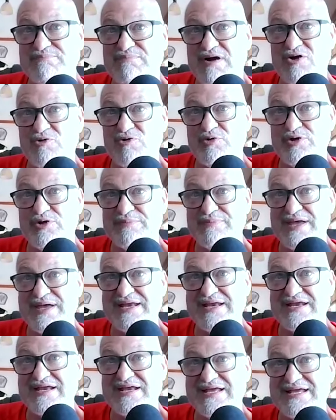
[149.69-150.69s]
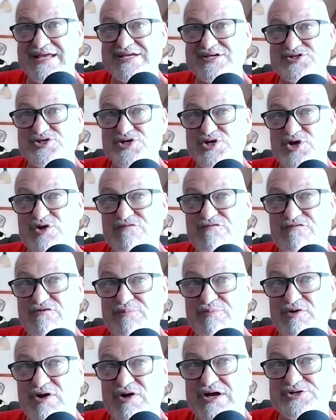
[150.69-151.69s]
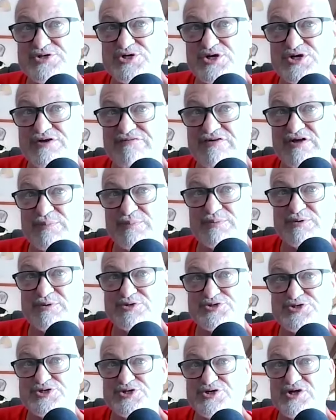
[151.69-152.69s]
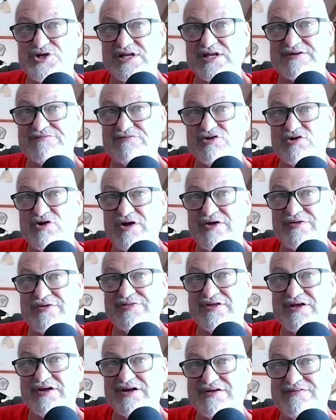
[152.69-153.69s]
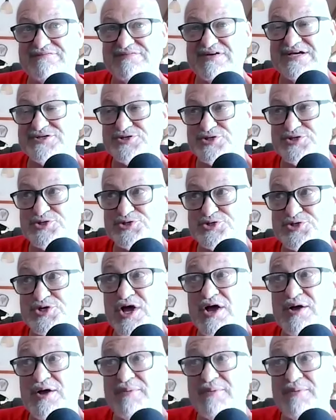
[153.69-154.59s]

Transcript: borrowing made it easier for project developers to deliver on their investors'